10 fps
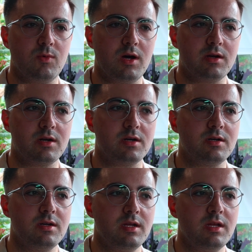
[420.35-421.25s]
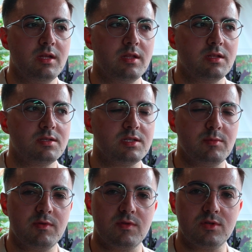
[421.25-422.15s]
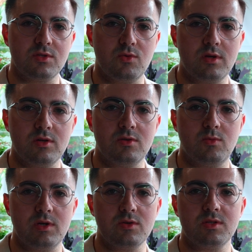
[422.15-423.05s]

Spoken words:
water, some of the soil will